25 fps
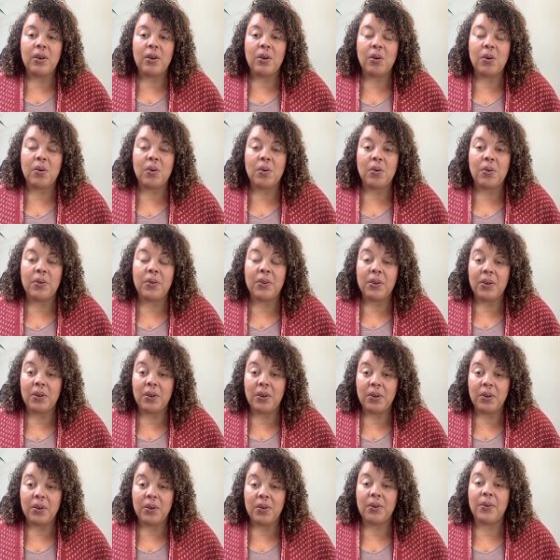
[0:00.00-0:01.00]
hold,
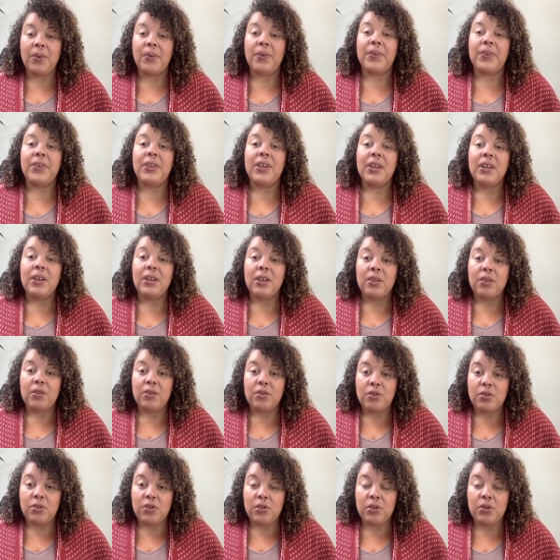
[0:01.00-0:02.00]
hold.
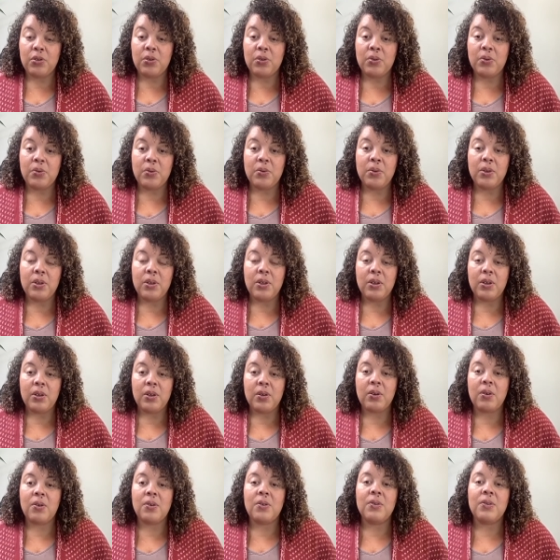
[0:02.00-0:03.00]
Two,
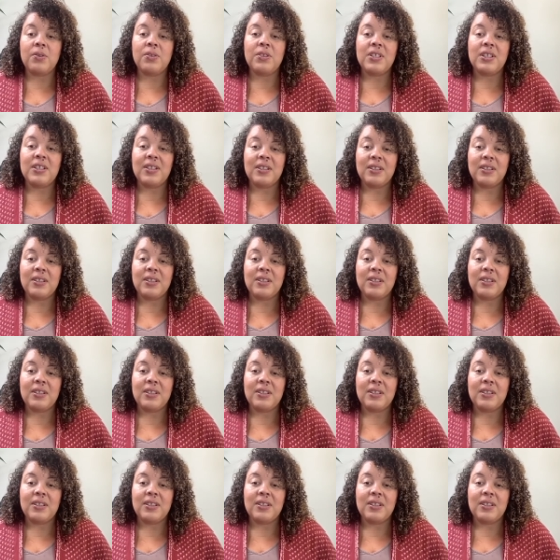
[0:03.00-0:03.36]
hold,